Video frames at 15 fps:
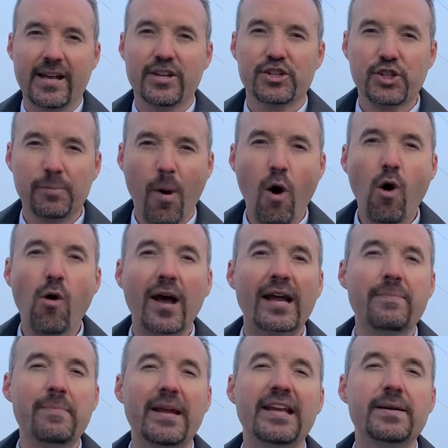Small
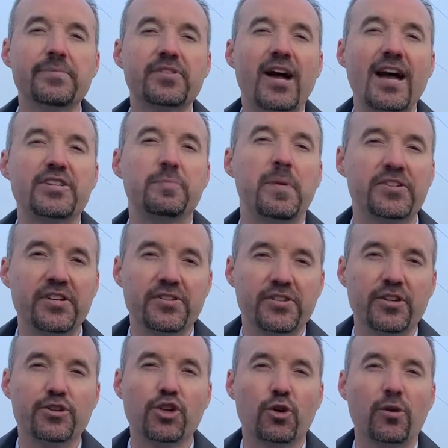and medium-sized
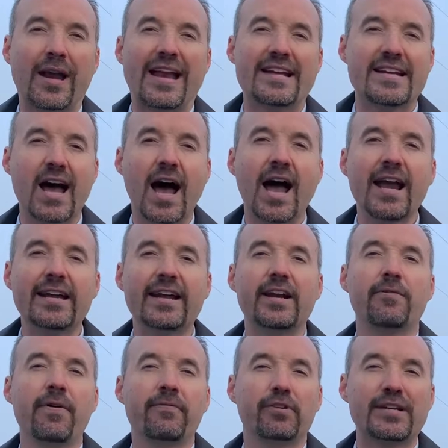businesses create 9 out
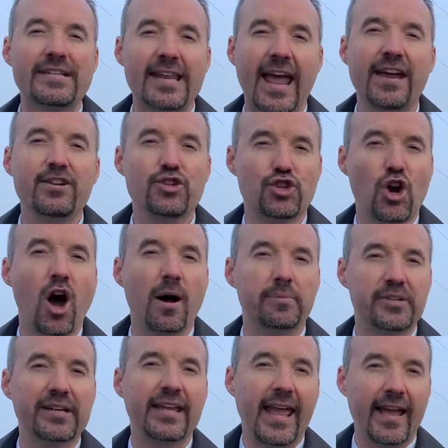of every 10
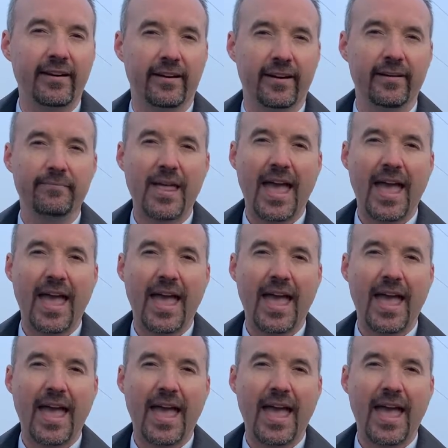jobs in Canada.